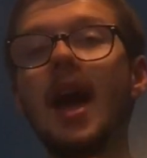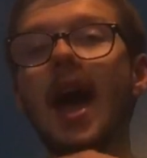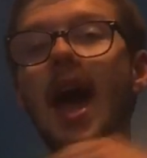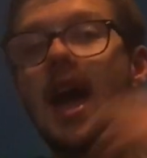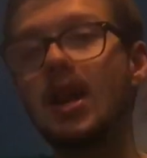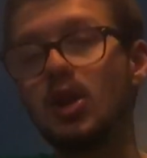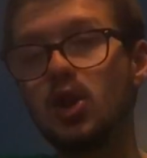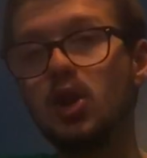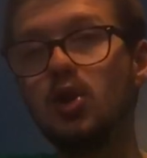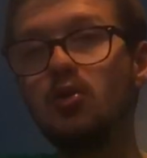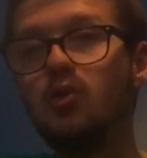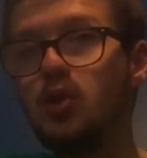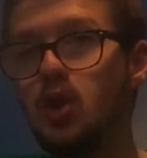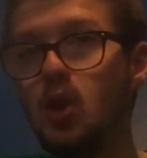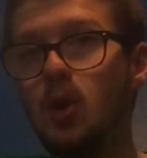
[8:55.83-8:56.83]
and 2
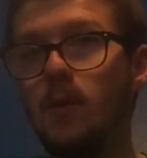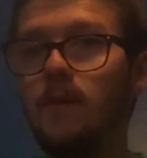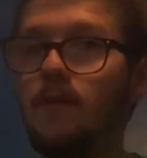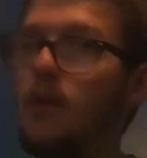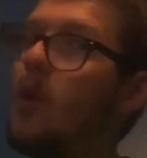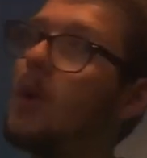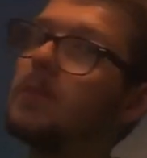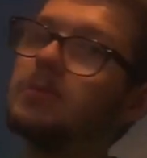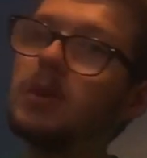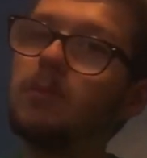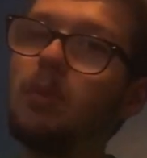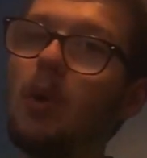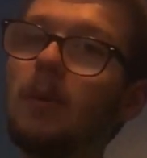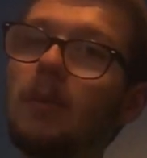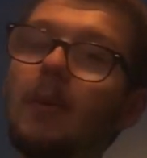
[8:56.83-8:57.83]
new forms of
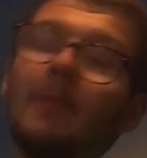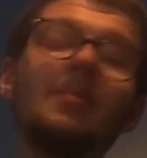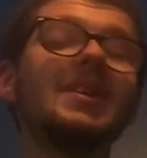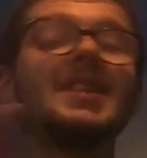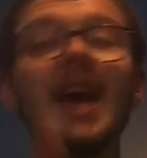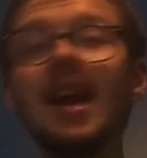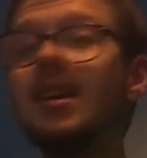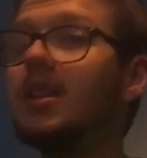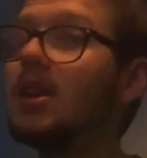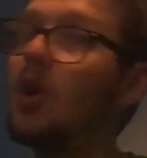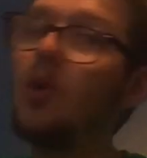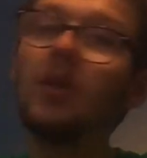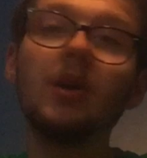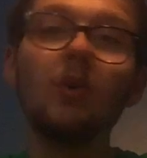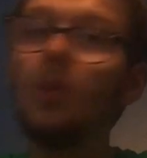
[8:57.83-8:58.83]
Pokemon, but technically
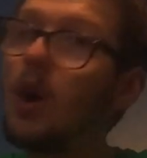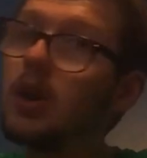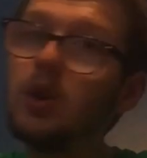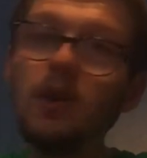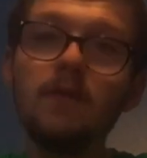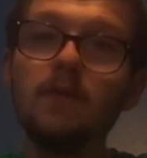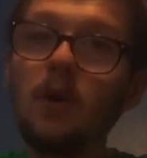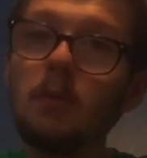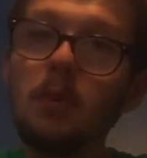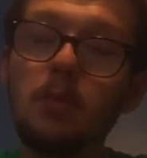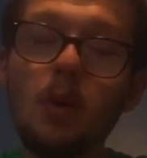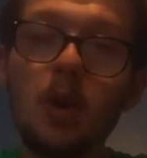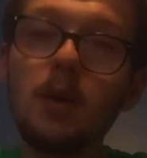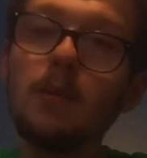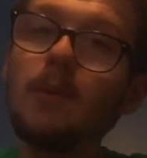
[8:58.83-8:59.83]
only 1 new form of
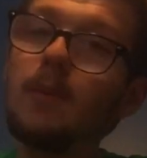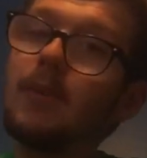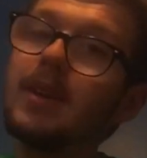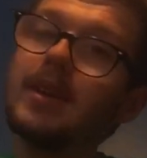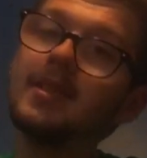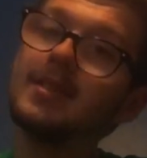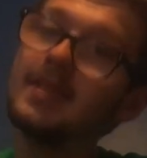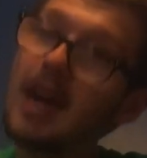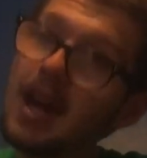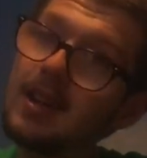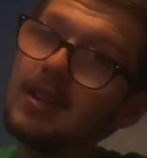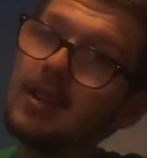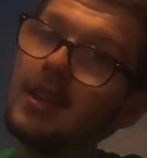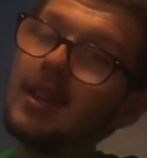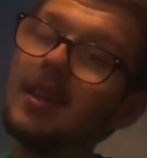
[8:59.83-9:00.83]
Pokemon, because
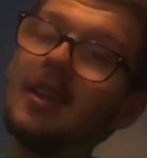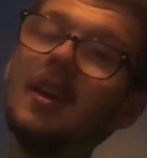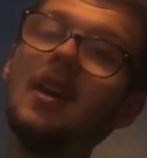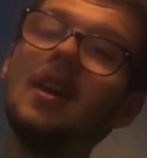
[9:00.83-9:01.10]
technically